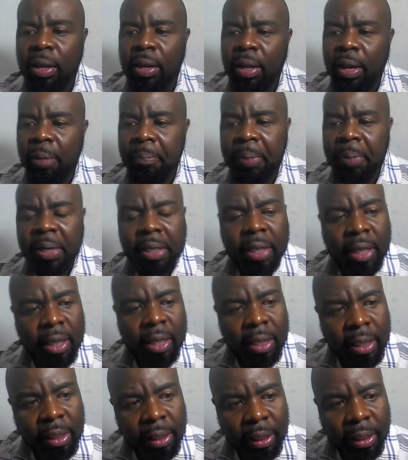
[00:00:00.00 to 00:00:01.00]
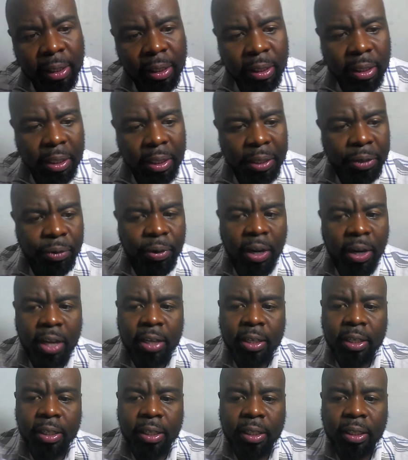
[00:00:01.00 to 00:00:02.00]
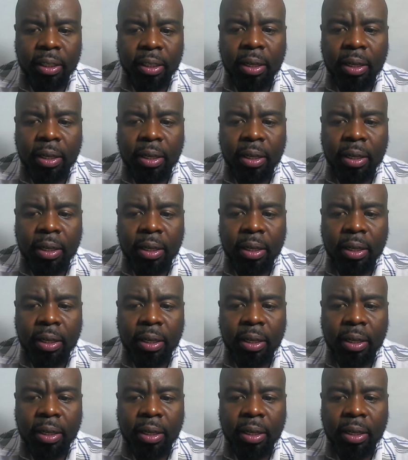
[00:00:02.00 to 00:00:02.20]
hepatitis. You get it.